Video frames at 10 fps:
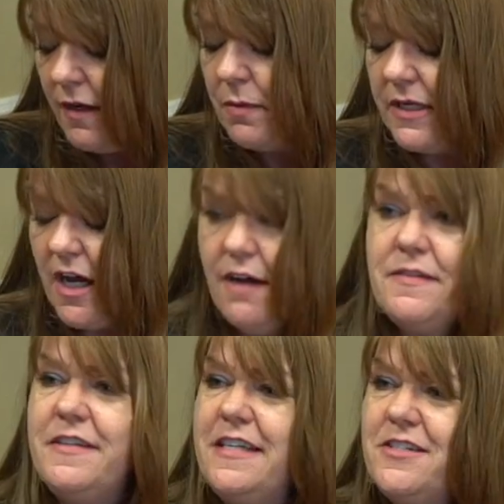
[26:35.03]
But
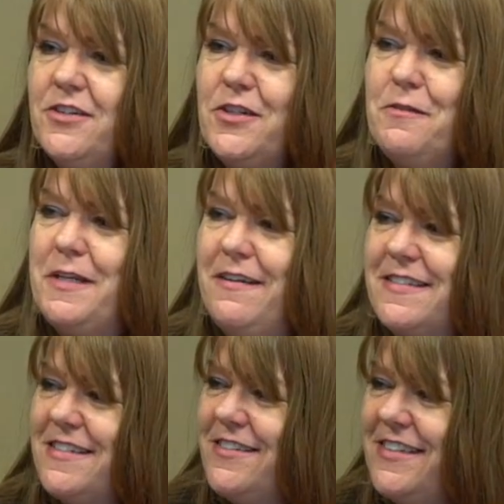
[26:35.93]
after this, you'll all be able
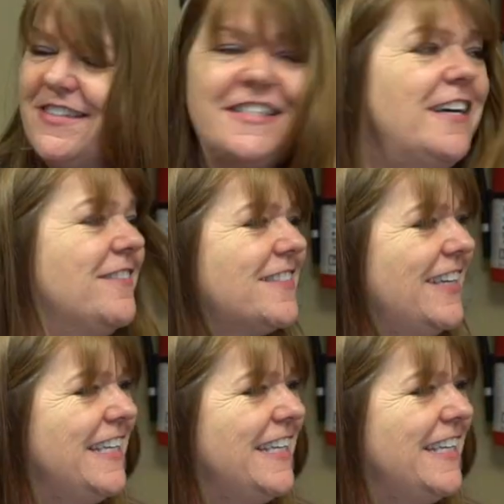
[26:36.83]
to do it yourselves, right?